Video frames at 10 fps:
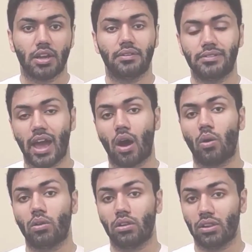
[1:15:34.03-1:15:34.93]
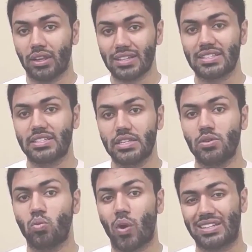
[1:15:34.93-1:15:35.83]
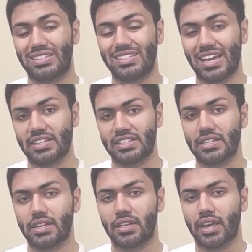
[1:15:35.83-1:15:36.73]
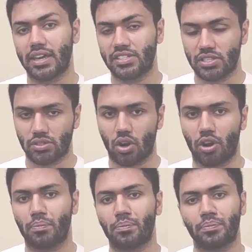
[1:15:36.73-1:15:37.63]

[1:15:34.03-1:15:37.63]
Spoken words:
Now let's see what test cases are.